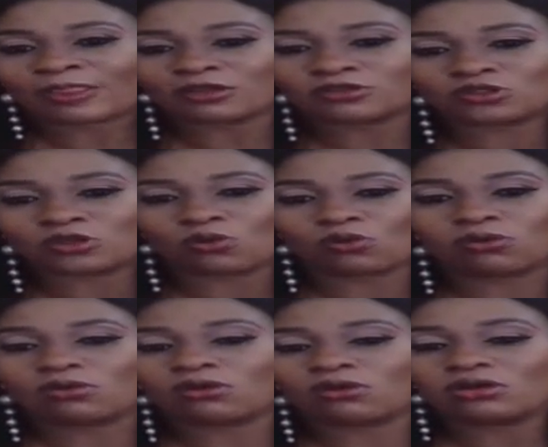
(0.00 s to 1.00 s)
So
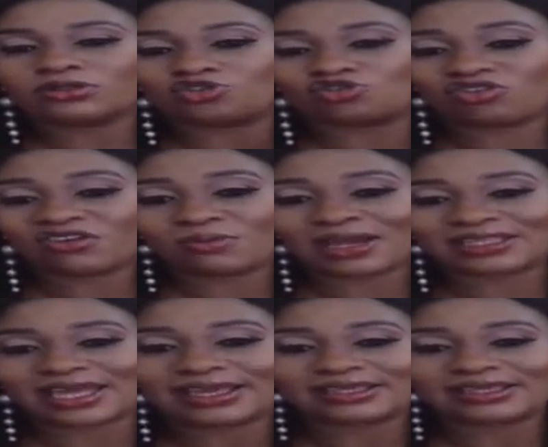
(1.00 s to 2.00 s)
the truth of the
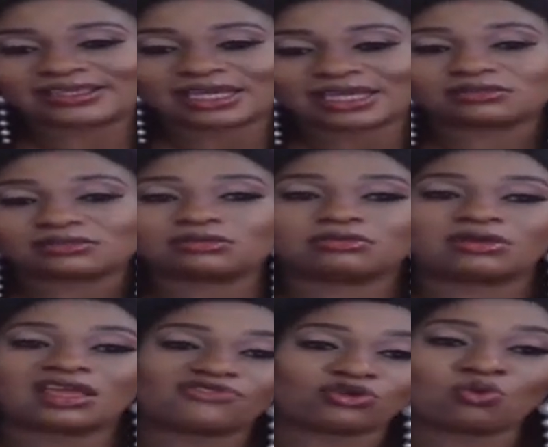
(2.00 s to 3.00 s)
matter is that
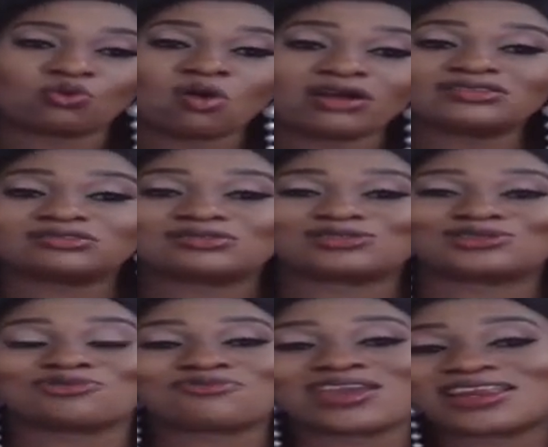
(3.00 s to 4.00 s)
if you want to
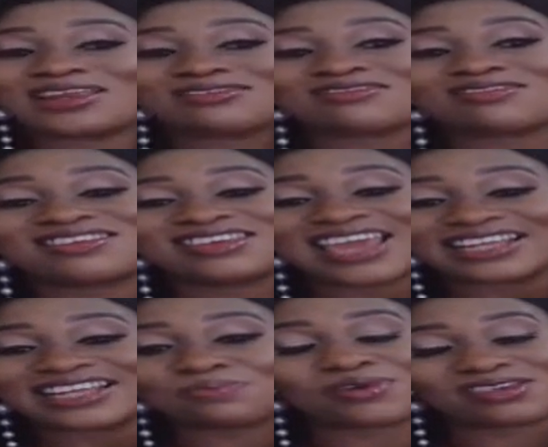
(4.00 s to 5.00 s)
really
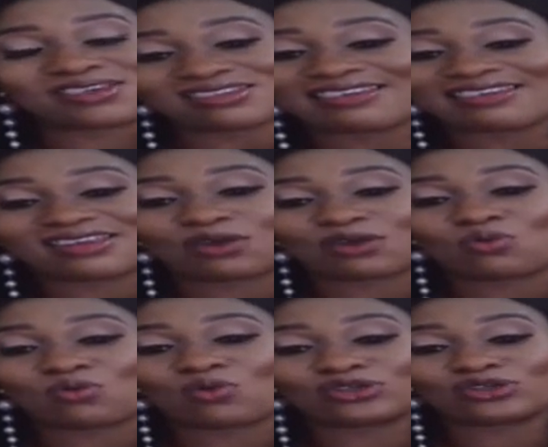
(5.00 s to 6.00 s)
get precisely
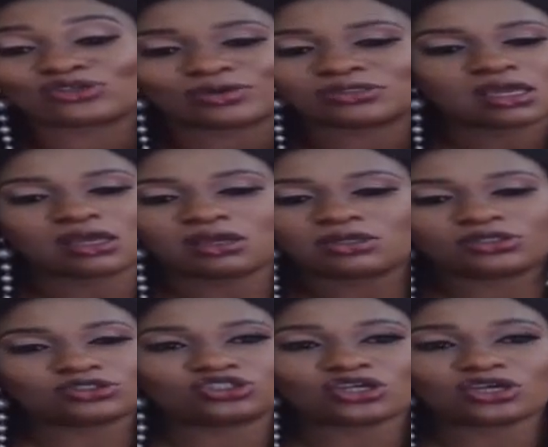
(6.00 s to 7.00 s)
what you want,
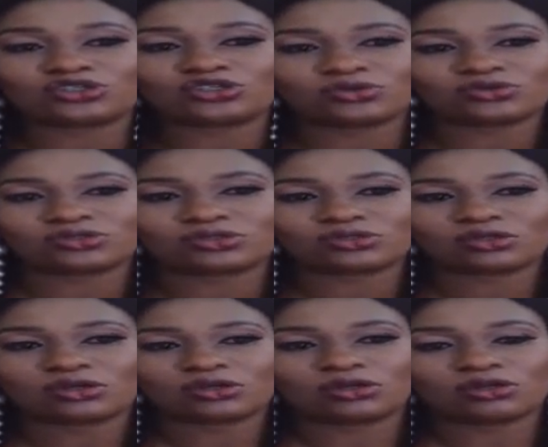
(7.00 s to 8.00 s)
just use
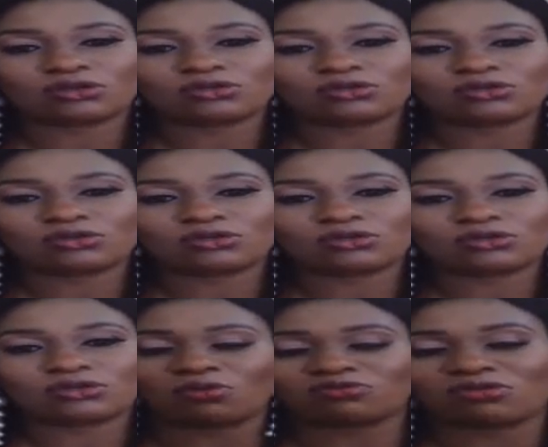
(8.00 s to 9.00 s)

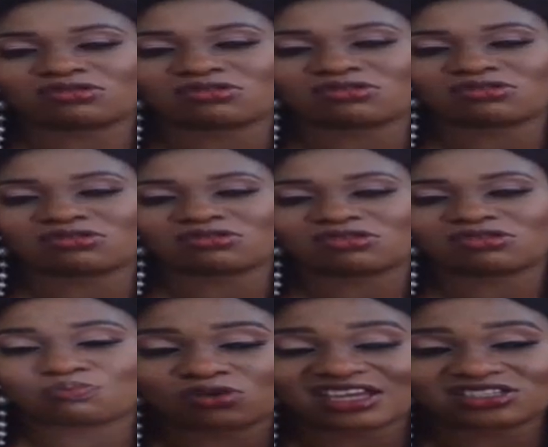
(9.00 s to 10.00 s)
your put
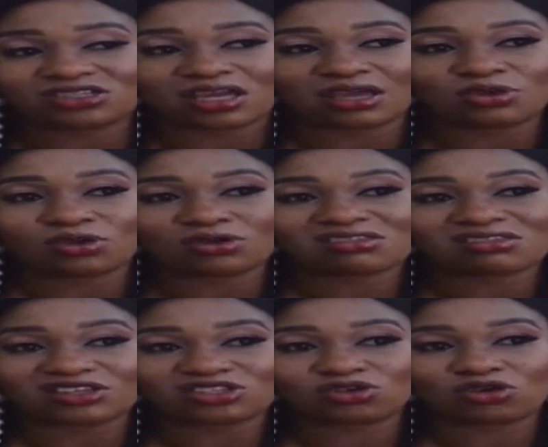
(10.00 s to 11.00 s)
your search uh, your
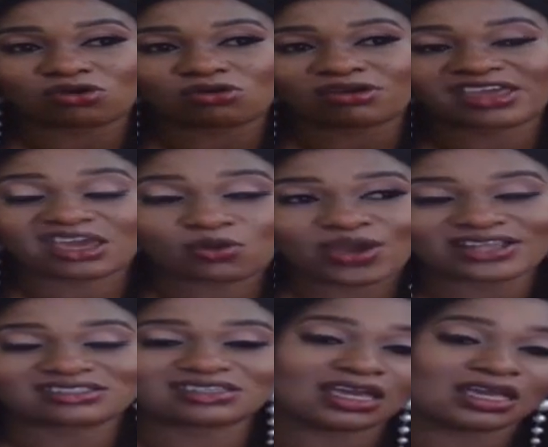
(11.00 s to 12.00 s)
search your
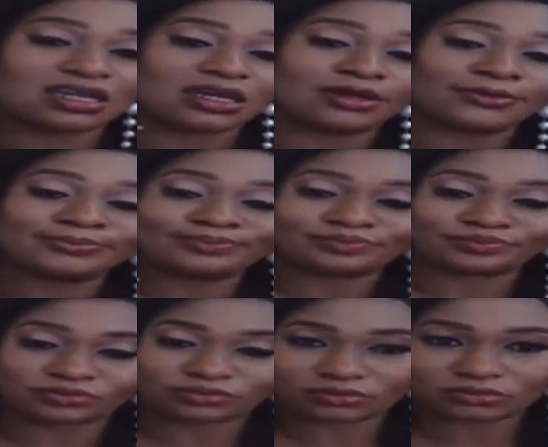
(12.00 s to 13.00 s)
keywords in a
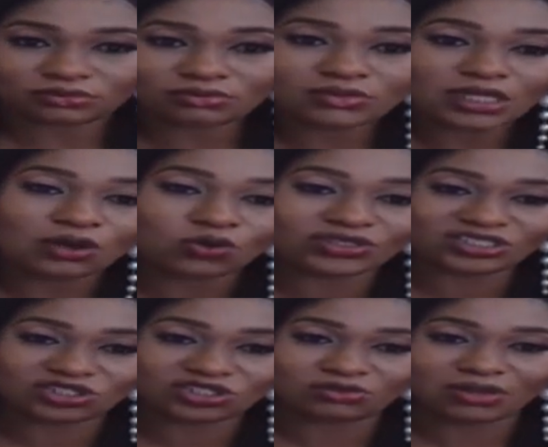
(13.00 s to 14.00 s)

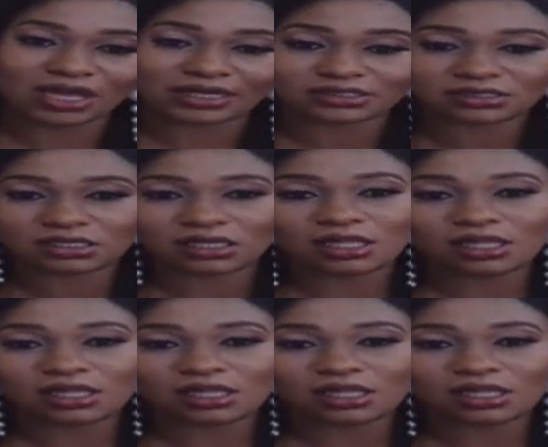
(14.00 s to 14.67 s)
quotation marks.